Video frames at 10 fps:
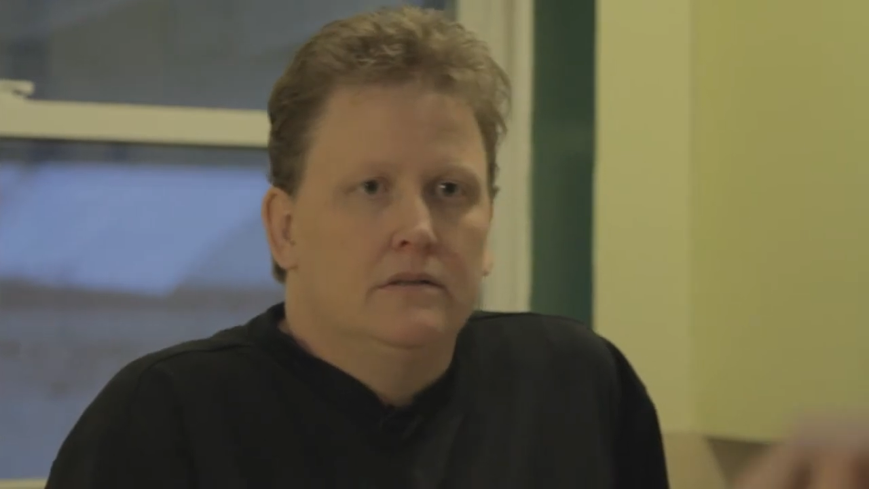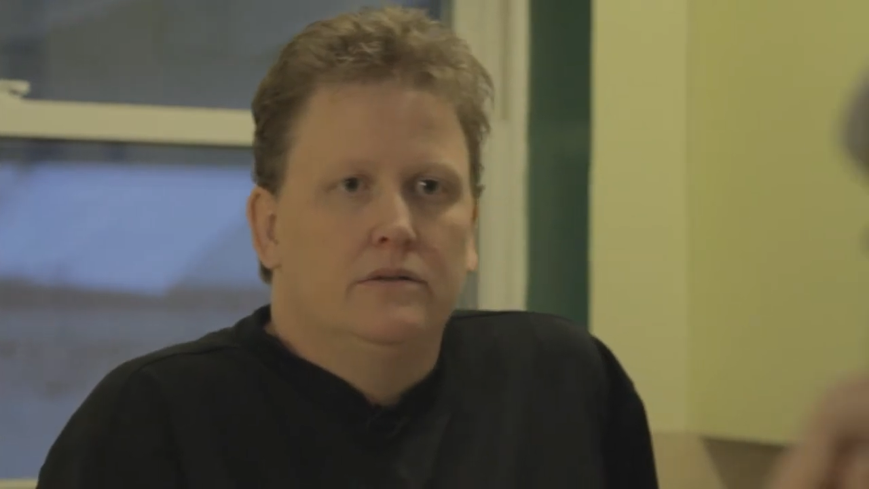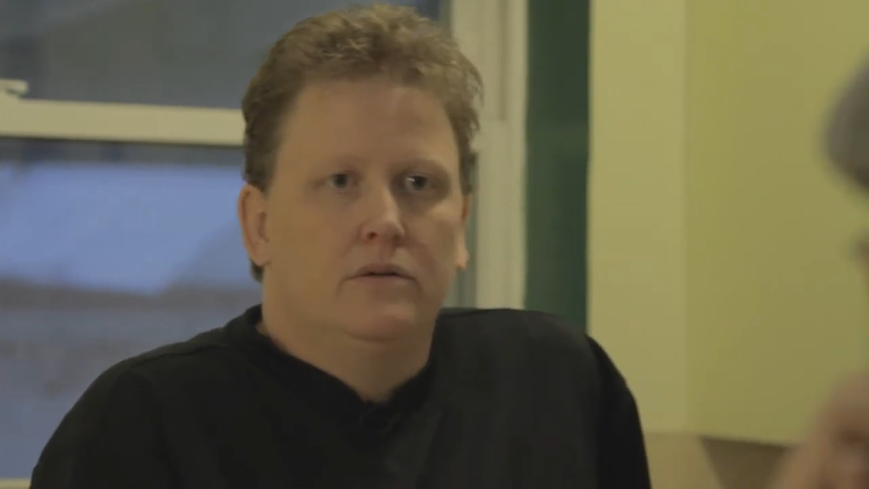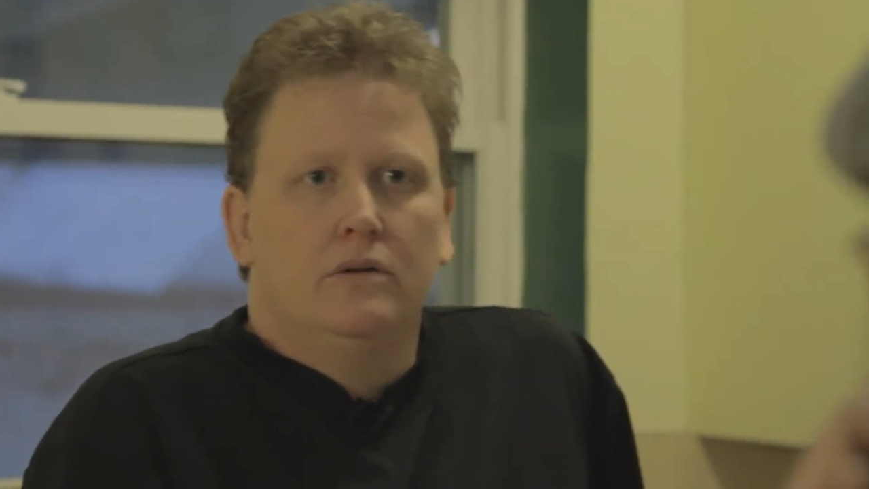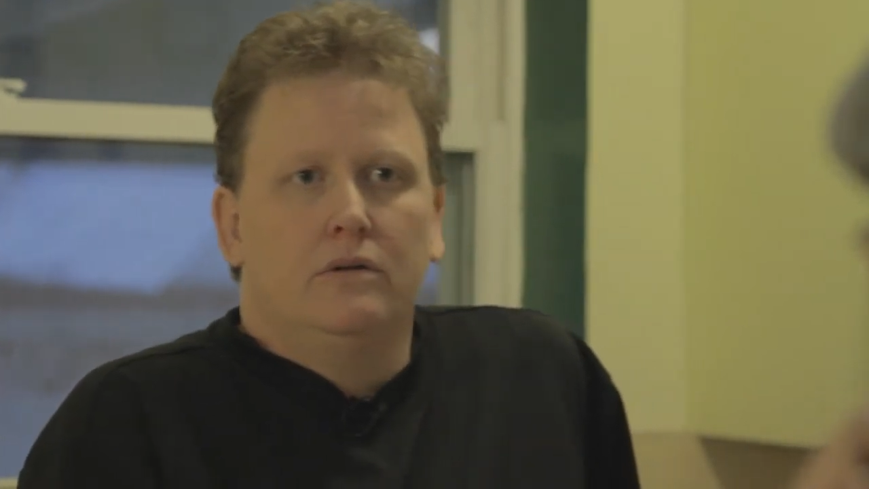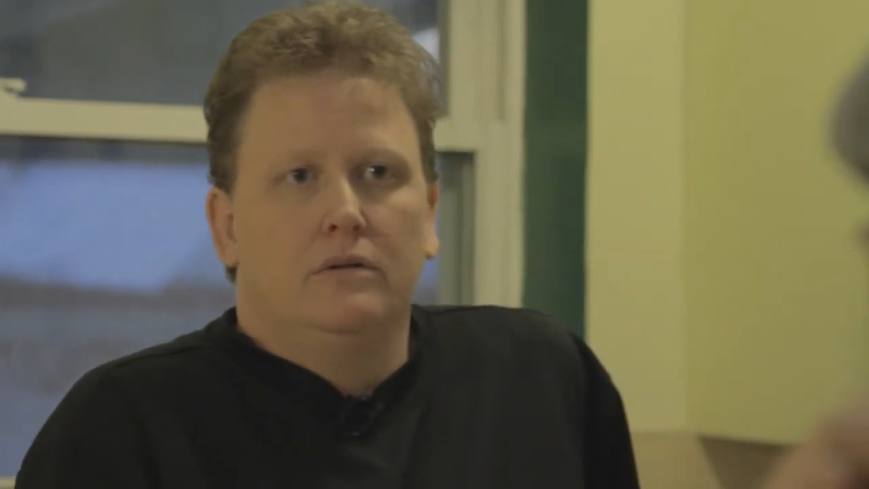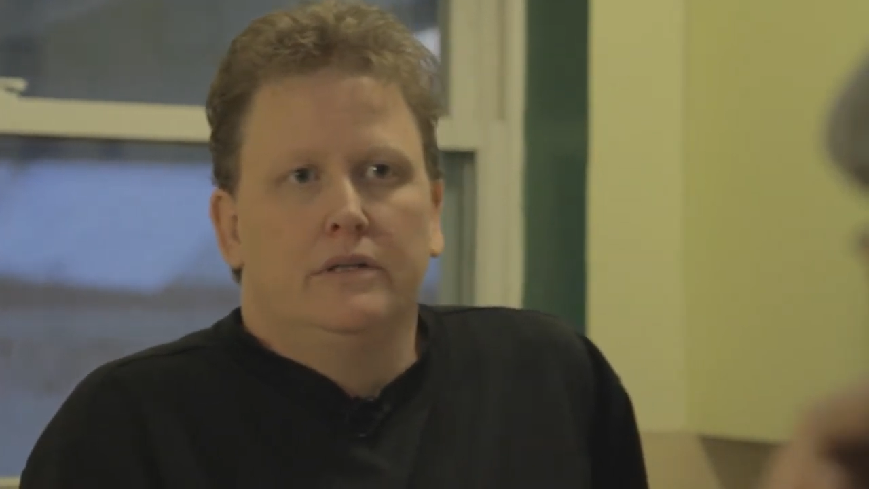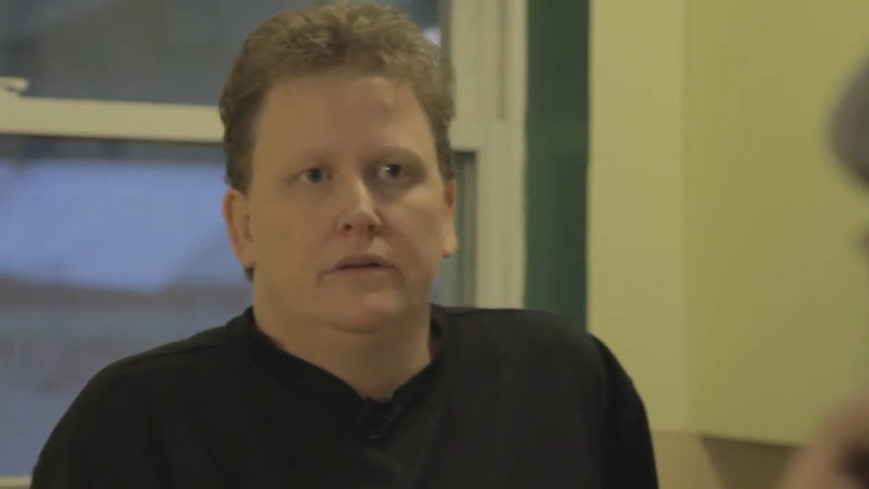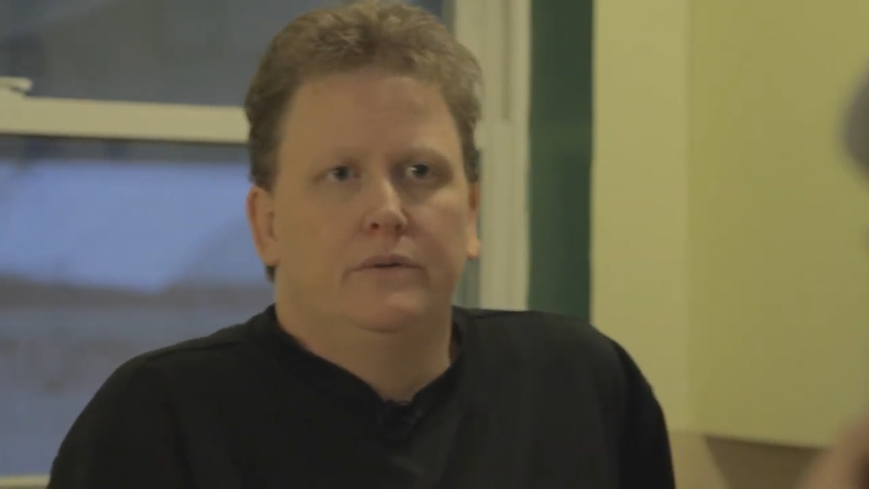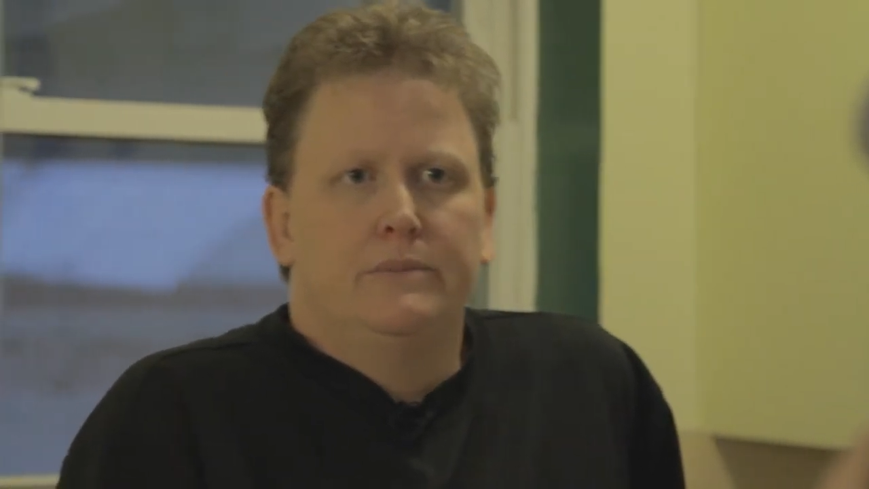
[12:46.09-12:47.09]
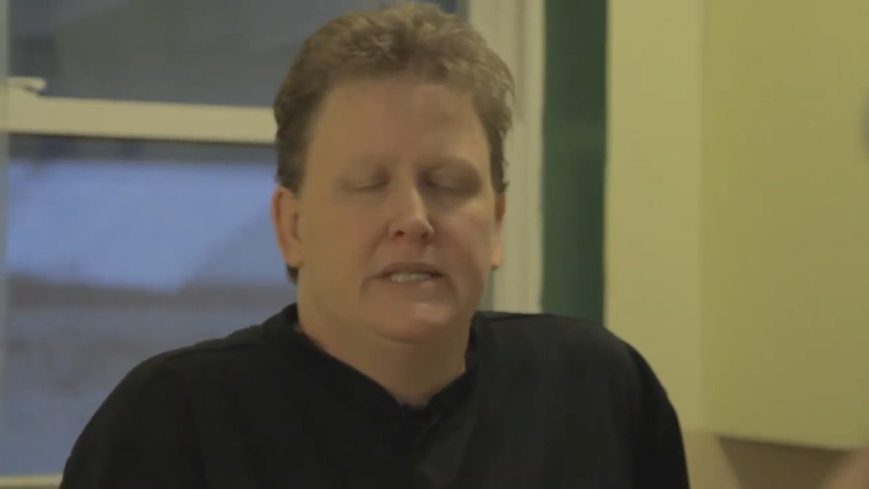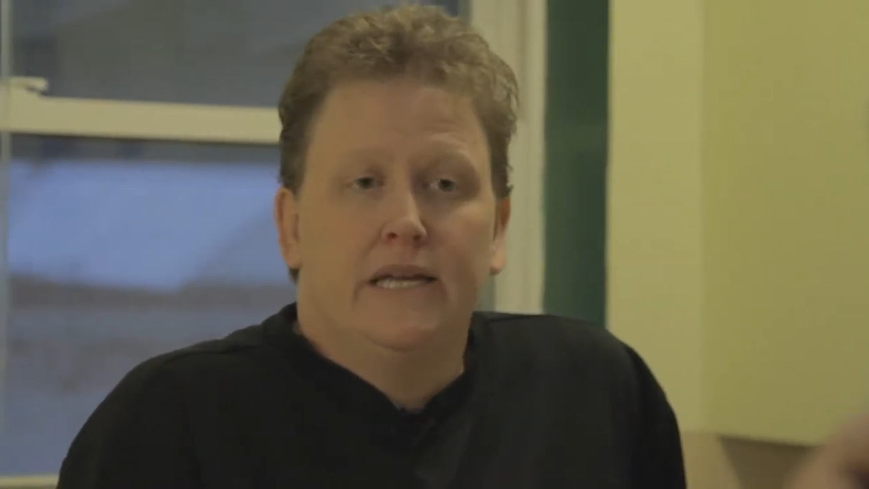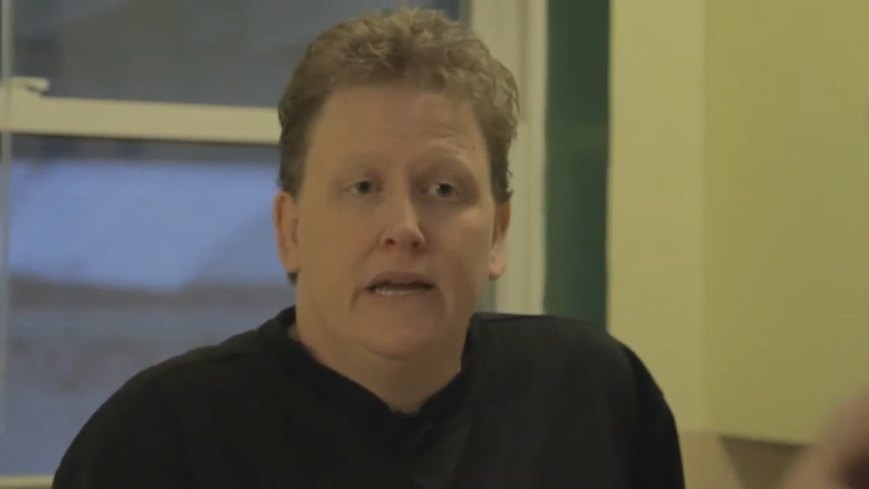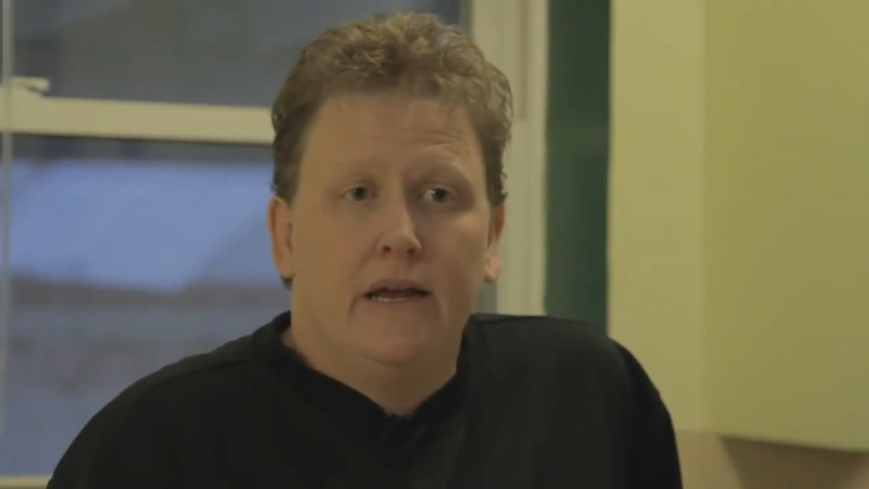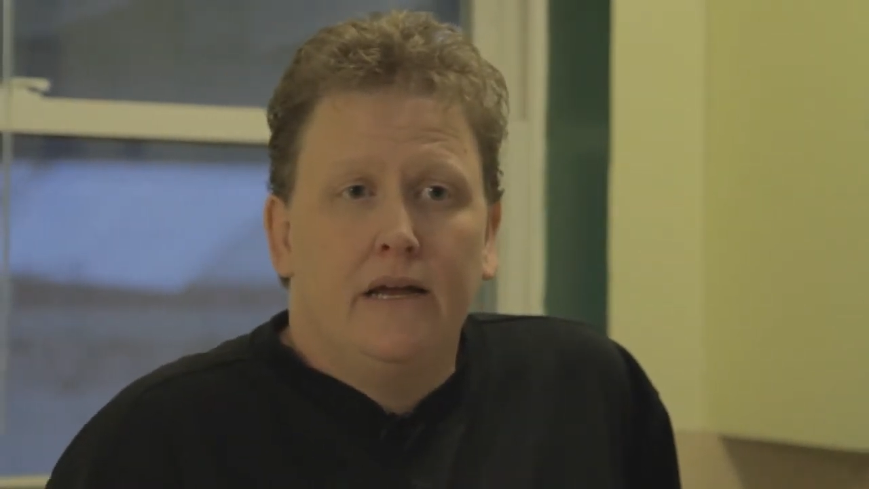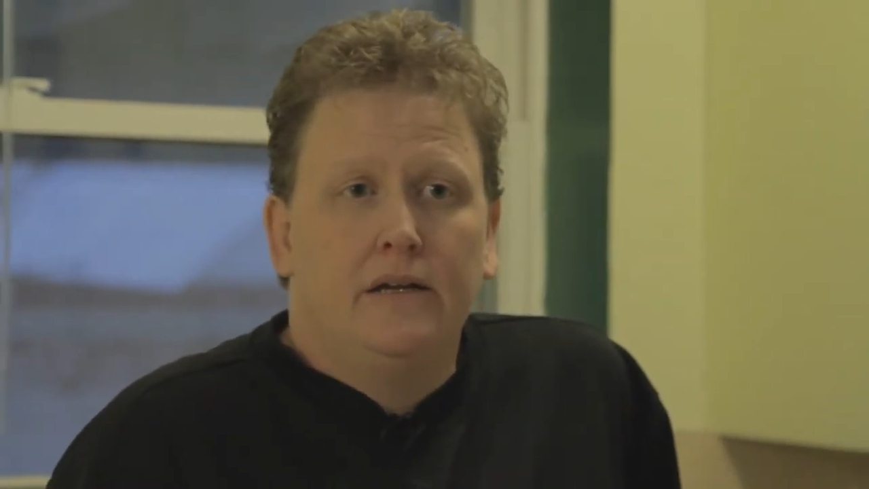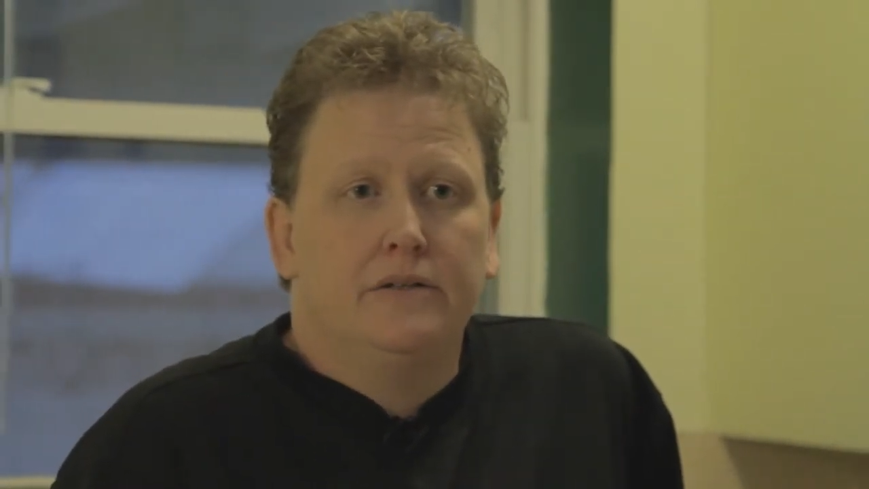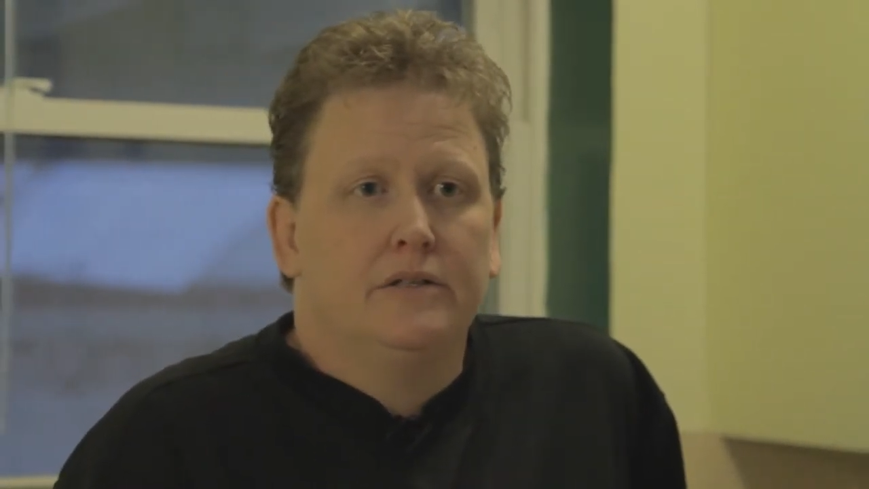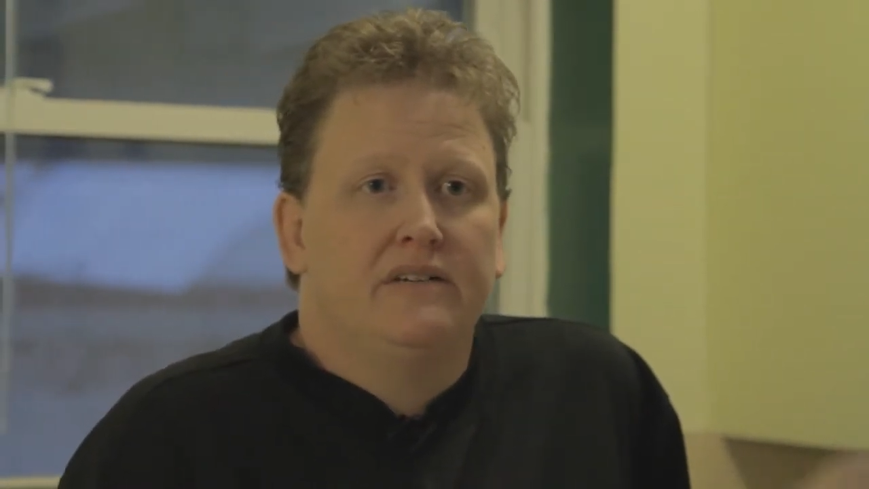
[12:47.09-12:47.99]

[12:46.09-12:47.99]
the store holding a woman's hand or